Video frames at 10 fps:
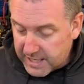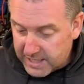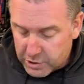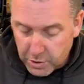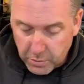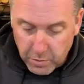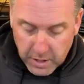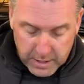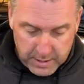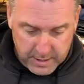into
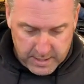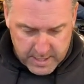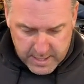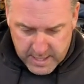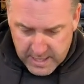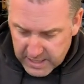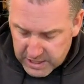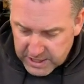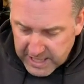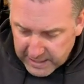
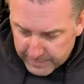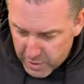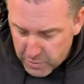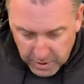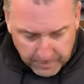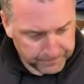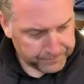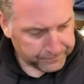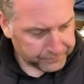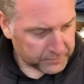dealer mode,
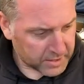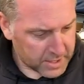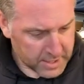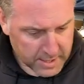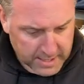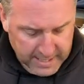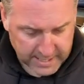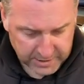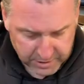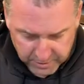
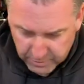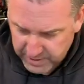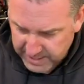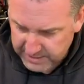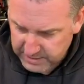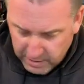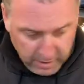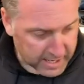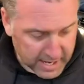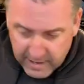and to do that
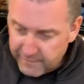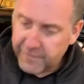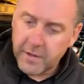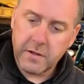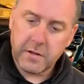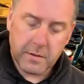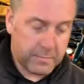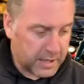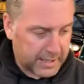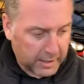I have
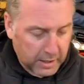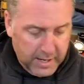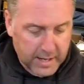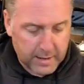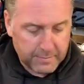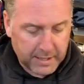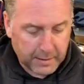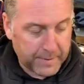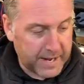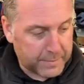my
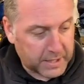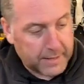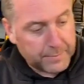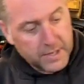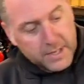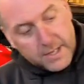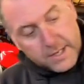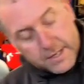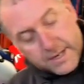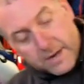little paper clip.
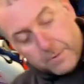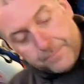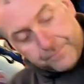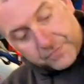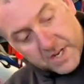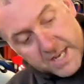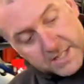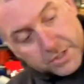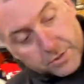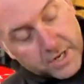Now here's the